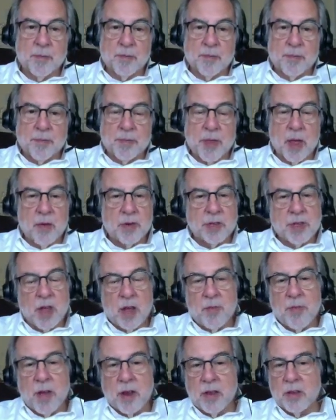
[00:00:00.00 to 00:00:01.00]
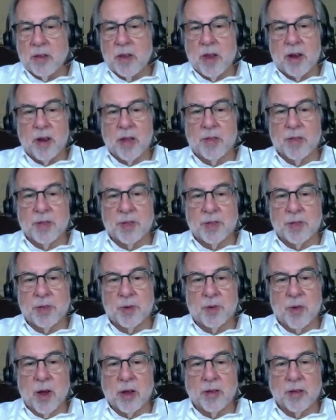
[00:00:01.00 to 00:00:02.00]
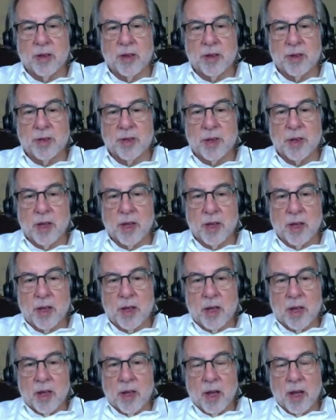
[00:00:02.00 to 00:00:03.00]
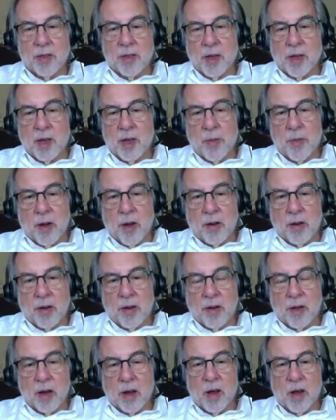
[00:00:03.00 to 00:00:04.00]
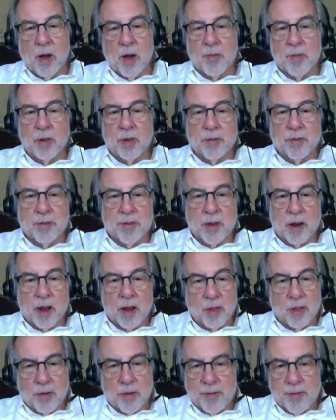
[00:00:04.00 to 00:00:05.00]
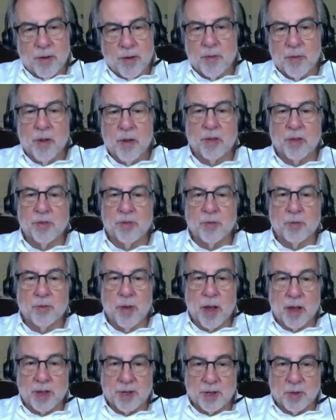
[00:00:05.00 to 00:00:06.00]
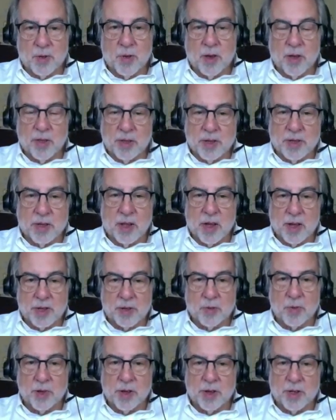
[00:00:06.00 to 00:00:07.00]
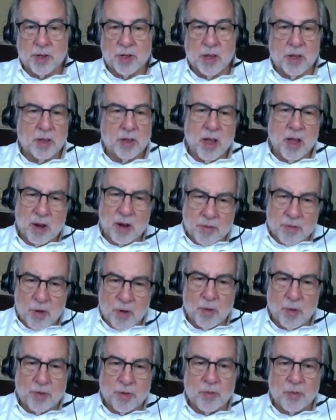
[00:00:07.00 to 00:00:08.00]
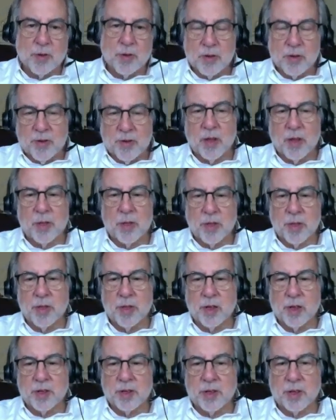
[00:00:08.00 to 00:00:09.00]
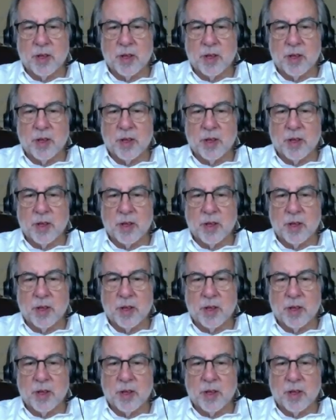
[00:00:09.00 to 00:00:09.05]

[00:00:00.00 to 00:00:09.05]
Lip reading: Now, as I meditate on these two ideas, I think about a couple that I love very much who passed away these last weeks, not of COVID, but of other things.